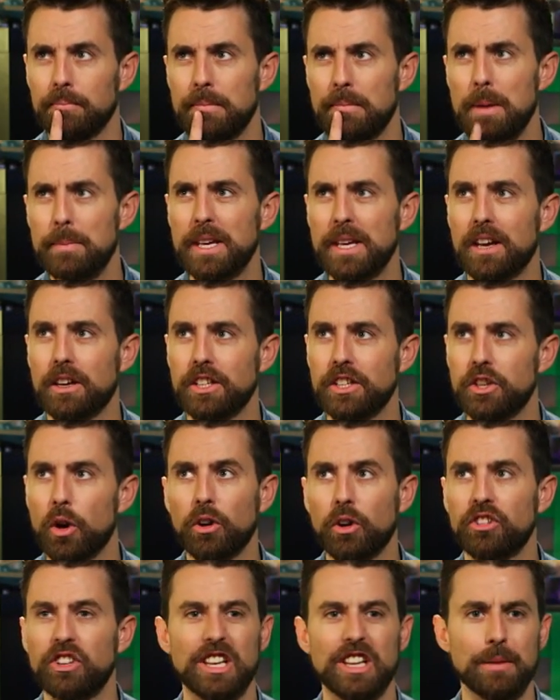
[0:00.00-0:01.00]
Maybe a
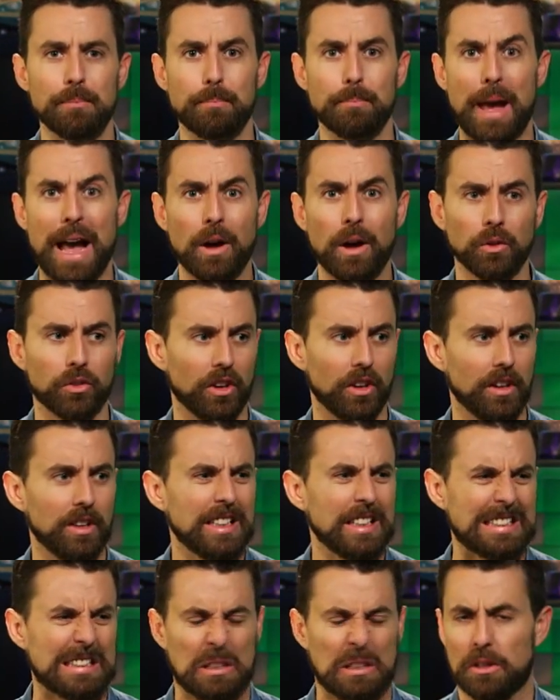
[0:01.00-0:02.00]
Yoshi Bowser.
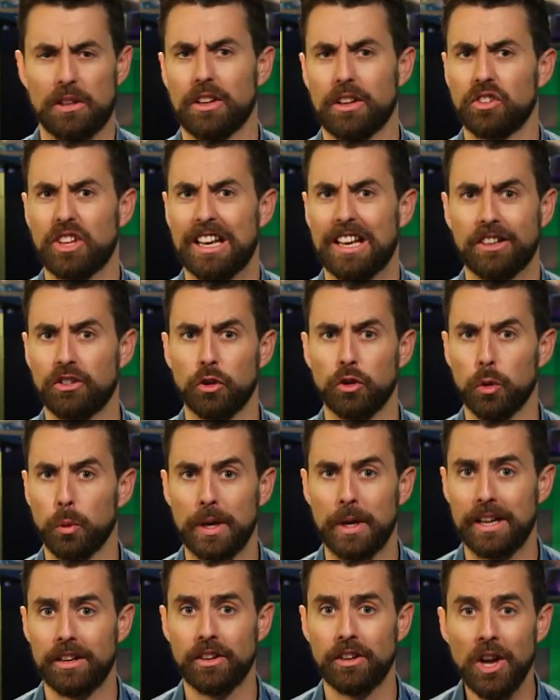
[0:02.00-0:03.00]
Oh, that's getting too
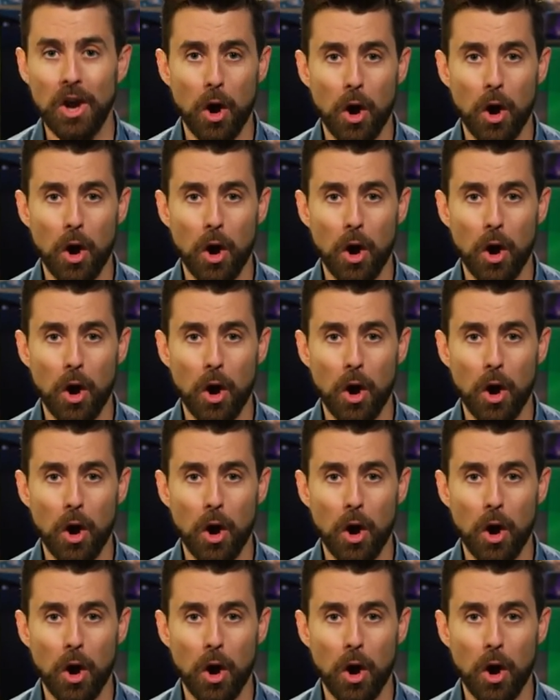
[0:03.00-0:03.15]
weird.